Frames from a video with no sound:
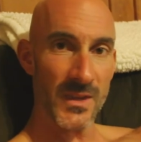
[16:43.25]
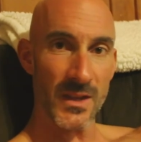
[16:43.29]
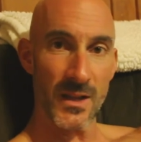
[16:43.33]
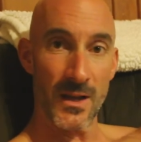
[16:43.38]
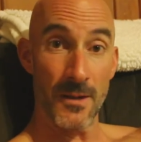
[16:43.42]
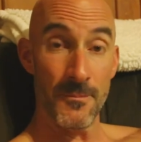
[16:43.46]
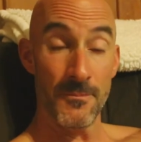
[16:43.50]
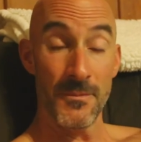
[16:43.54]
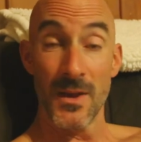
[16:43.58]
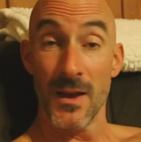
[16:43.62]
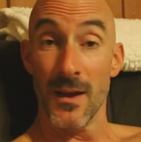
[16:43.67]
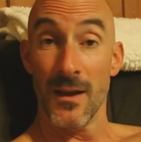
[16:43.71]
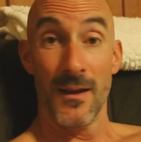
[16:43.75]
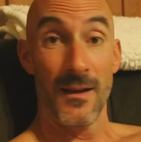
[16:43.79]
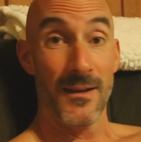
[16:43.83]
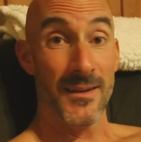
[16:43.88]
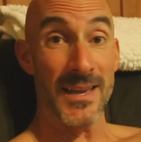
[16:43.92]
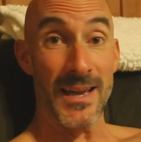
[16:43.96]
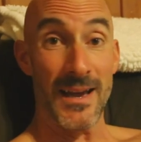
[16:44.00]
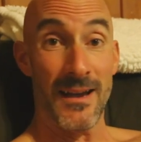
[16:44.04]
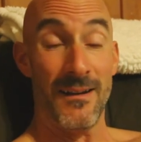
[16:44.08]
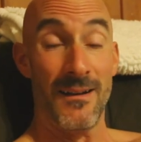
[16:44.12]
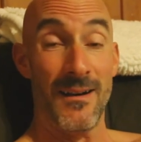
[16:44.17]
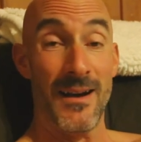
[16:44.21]
um,
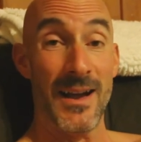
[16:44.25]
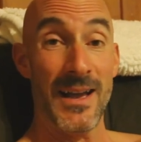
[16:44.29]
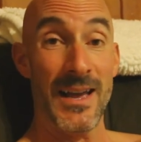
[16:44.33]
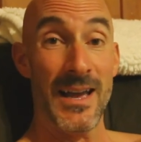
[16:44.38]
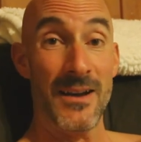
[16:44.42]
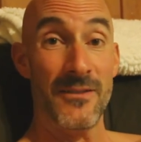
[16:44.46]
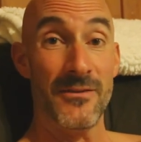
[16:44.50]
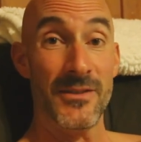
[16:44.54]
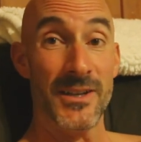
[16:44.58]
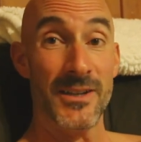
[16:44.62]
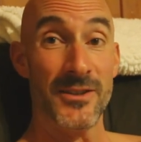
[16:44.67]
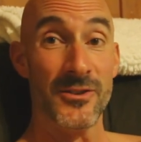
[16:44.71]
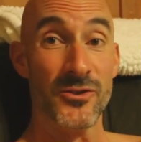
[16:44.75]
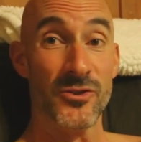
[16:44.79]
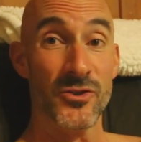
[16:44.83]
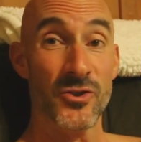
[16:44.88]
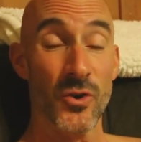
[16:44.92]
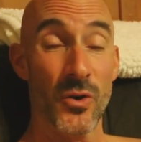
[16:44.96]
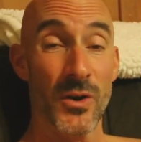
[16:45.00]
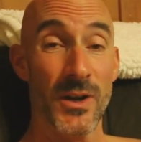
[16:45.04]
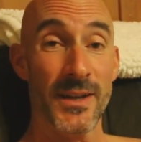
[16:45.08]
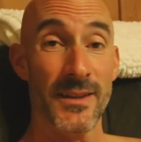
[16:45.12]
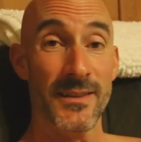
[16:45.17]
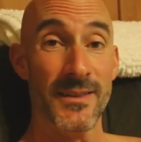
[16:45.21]
yeah, I have
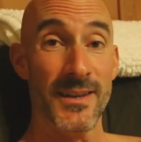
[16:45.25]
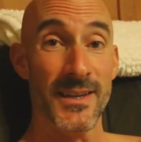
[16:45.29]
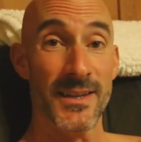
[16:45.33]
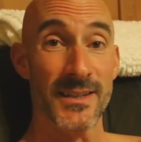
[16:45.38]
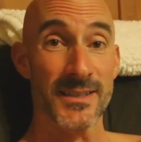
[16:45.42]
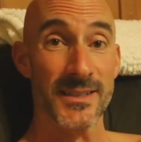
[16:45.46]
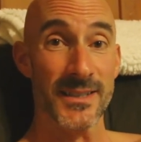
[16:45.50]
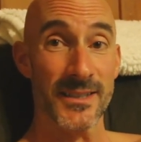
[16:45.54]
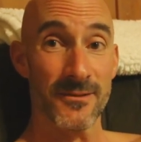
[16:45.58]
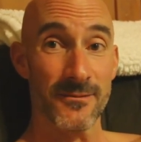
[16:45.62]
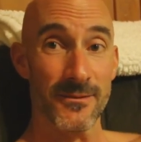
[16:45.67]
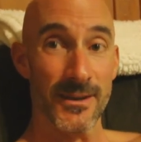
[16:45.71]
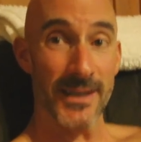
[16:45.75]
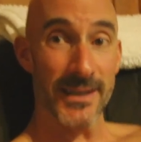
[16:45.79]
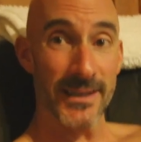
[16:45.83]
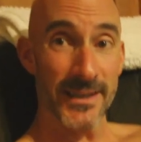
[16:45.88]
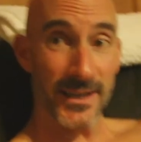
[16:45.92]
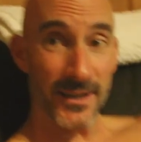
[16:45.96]
enjoyed this. And right